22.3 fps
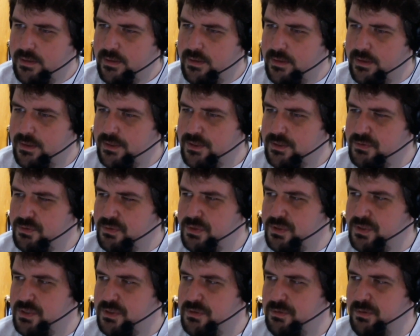This was
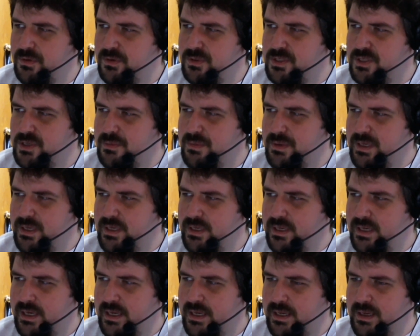supposed to
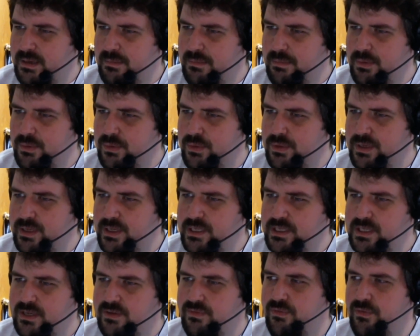be a boot
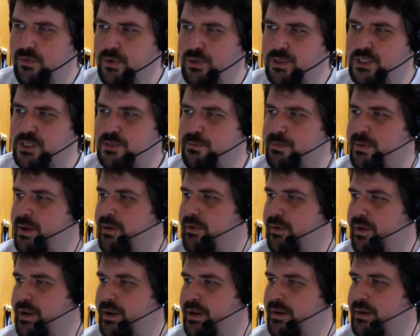disk for
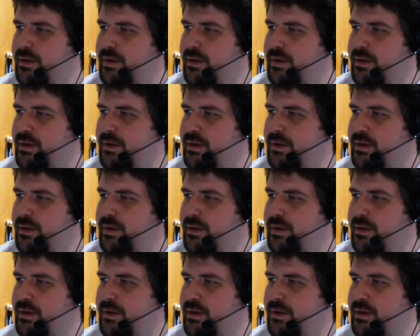SpinRite.